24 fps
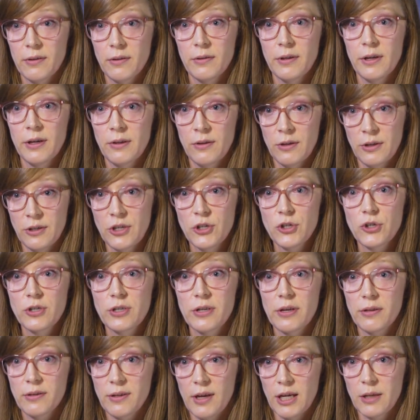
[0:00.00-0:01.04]
in addition
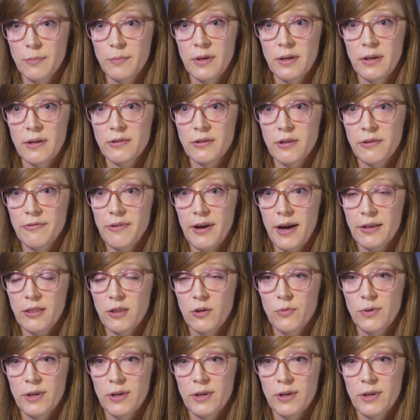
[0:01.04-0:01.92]
to Siteman, is the fact that